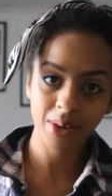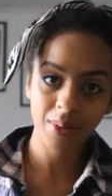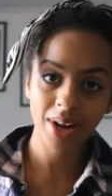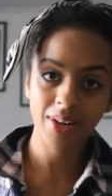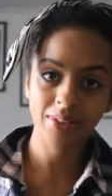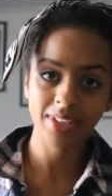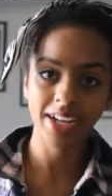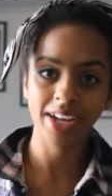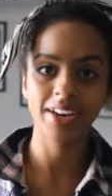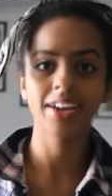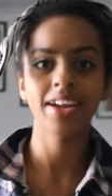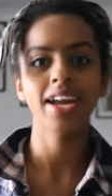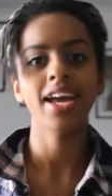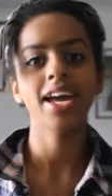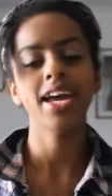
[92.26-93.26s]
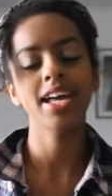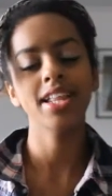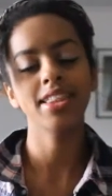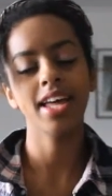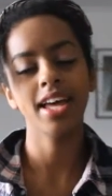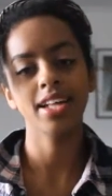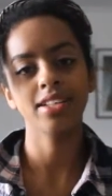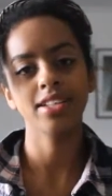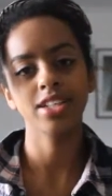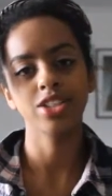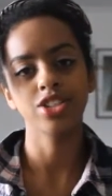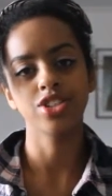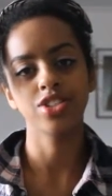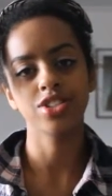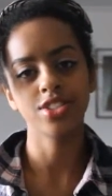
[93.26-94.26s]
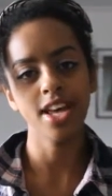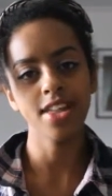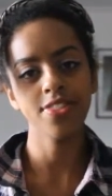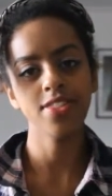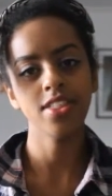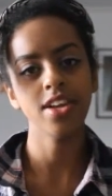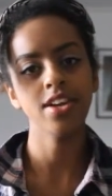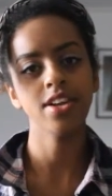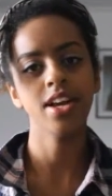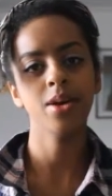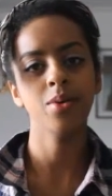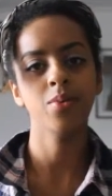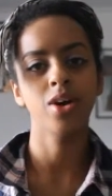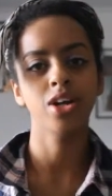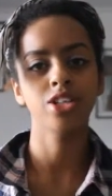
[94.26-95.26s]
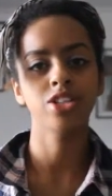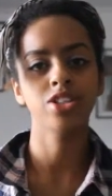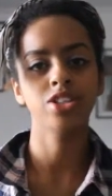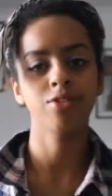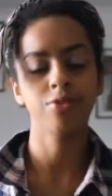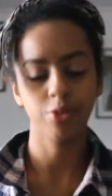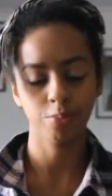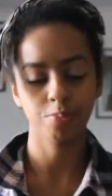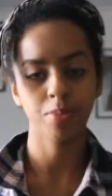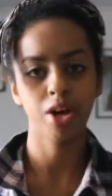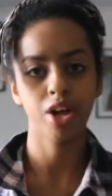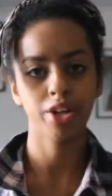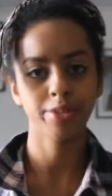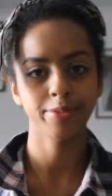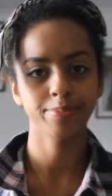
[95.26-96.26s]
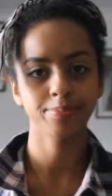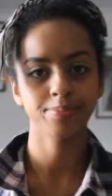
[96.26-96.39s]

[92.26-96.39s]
around here. And then they just sat there and watched the football